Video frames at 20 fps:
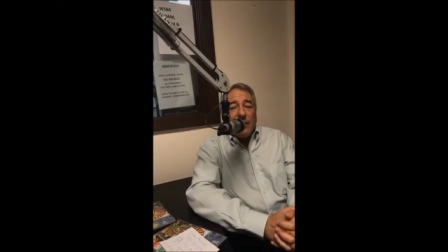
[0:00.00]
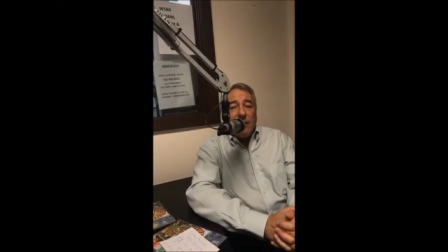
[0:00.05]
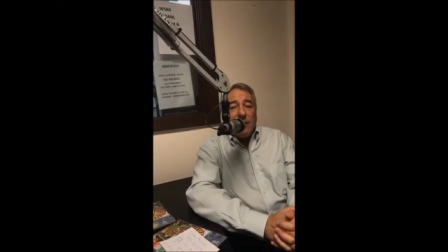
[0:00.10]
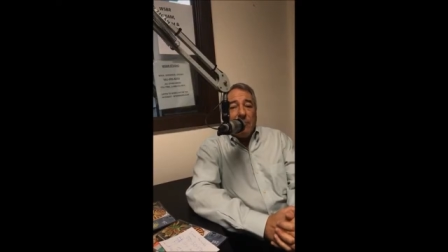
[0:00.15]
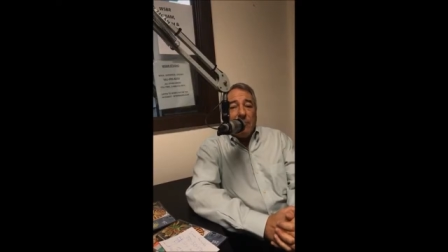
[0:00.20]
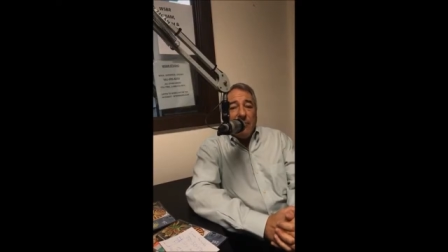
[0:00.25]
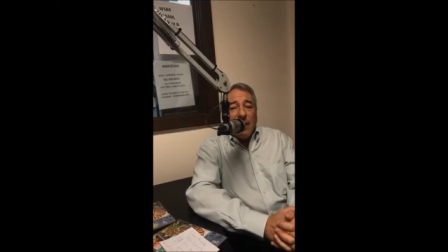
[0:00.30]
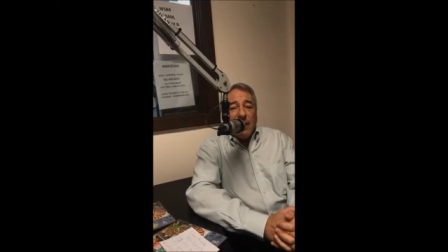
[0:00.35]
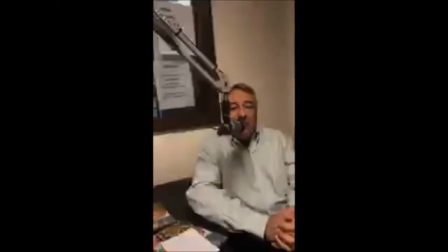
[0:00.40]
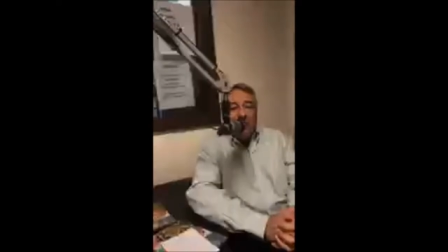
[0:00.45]

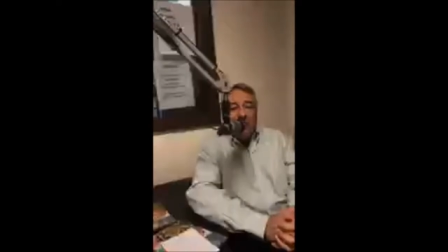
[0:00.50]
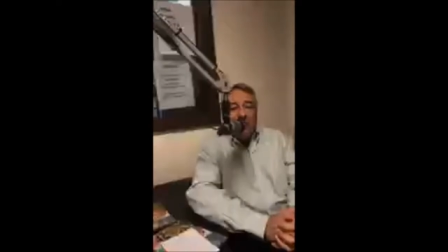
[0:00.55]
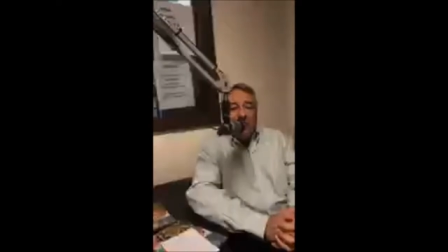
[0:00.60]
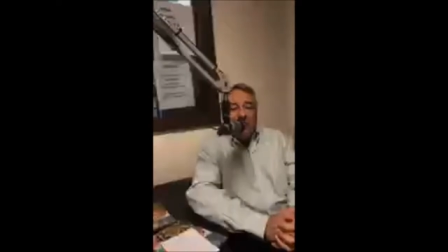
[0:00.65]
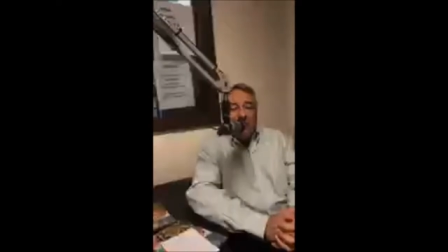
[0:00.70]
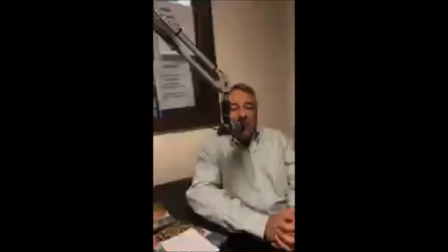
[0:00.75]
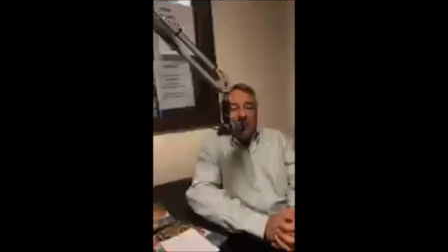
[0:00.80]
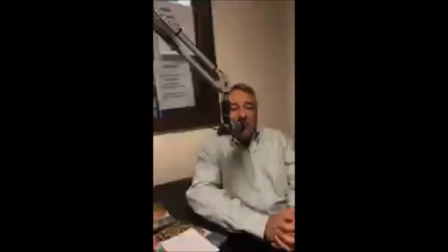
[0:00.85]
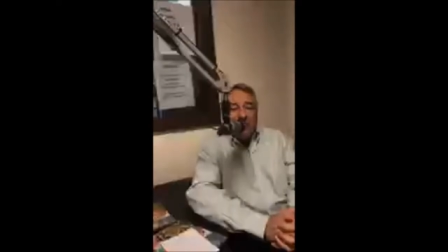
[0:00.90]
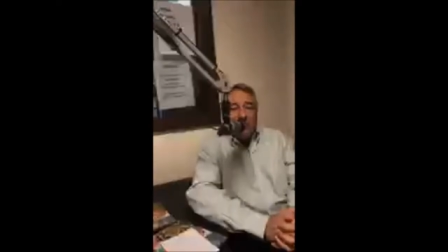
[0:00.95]
And
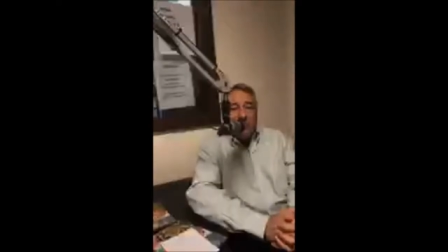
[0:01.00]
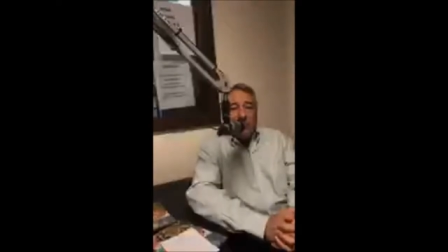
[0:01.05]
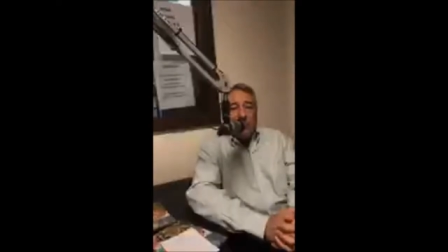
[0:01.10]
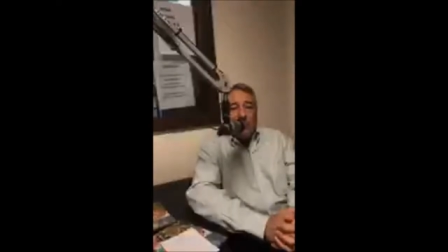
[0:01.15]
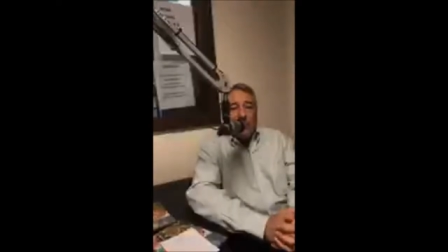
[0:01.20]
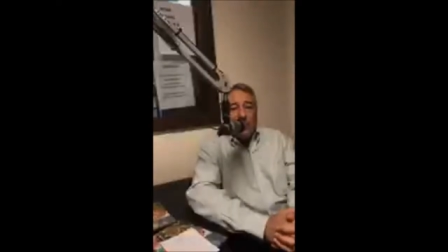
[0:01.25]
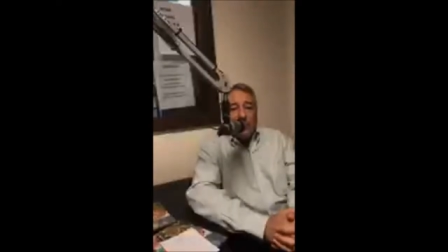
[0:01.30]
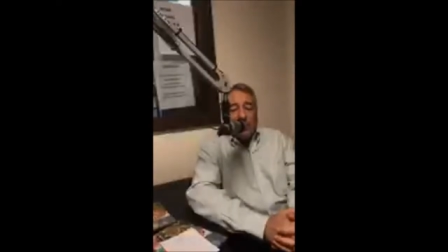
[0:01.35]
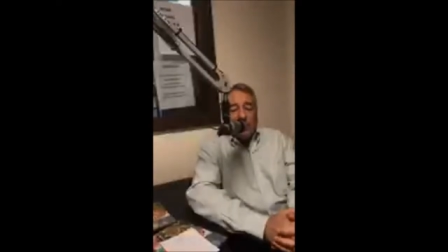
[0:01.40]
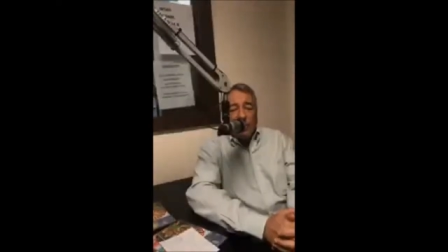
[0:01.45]
Medicare,
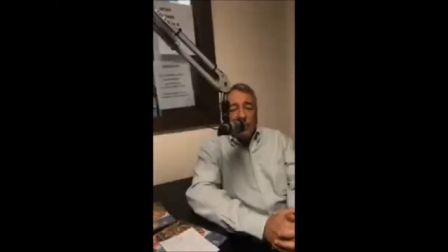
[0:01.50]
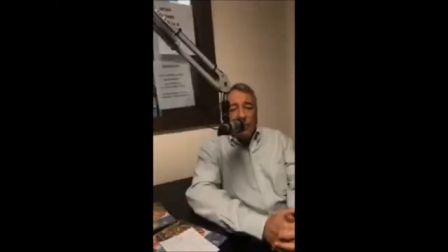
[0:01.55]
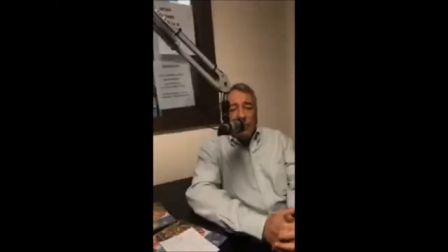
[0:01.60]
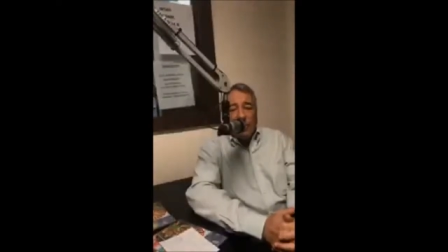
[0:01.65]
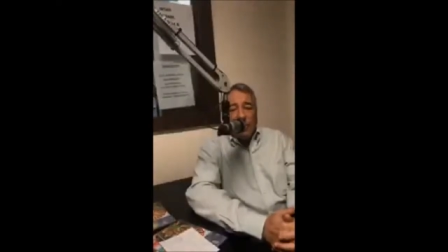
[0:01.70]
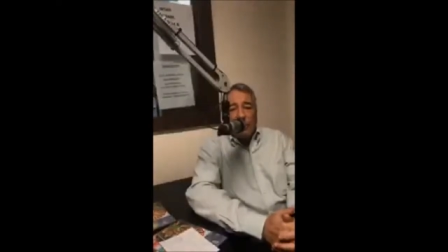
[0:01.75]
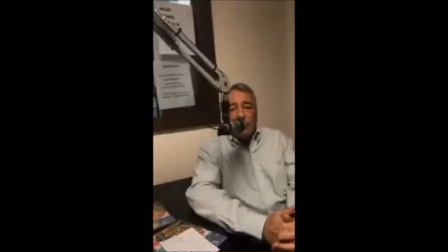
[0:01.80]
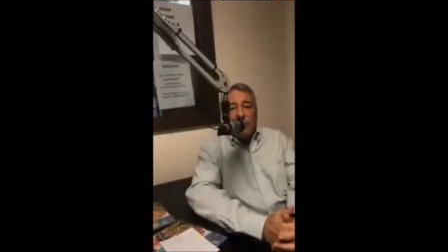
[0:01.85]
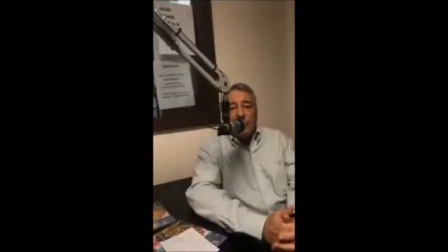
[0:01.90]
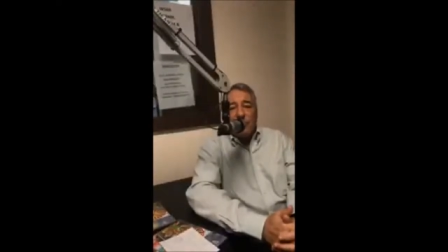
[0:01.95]
we all
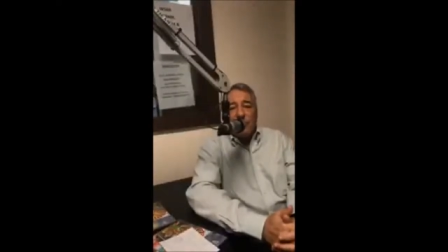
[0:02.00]
know,